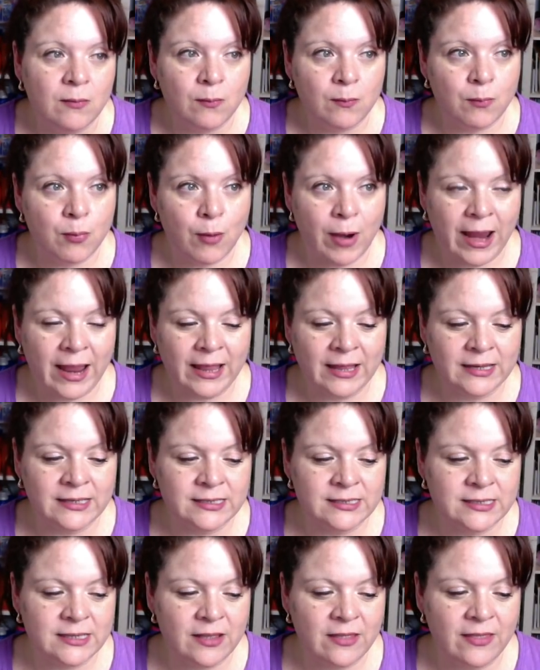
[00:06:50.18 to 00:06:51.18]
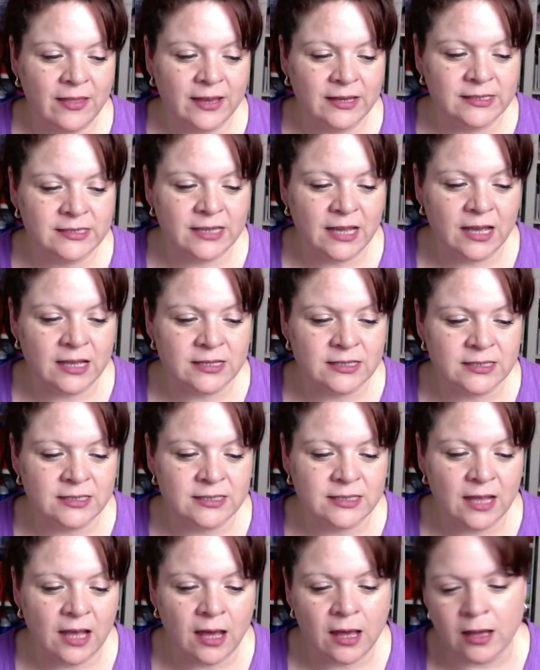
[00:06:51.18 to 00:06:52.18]
brand that
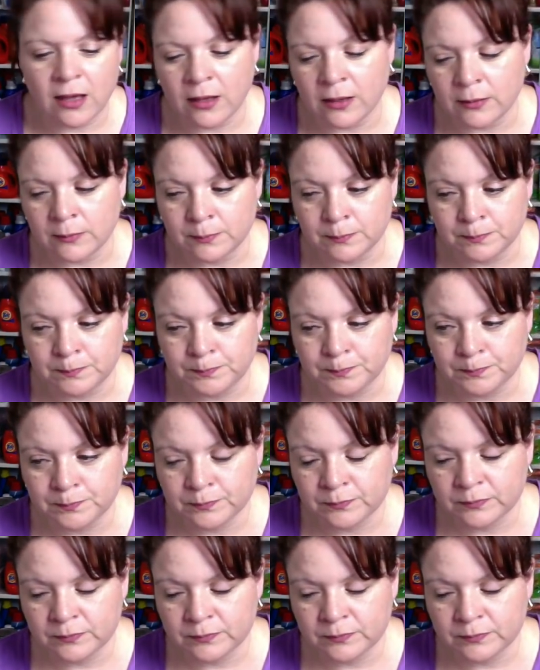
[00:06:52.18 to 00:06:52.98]
does um,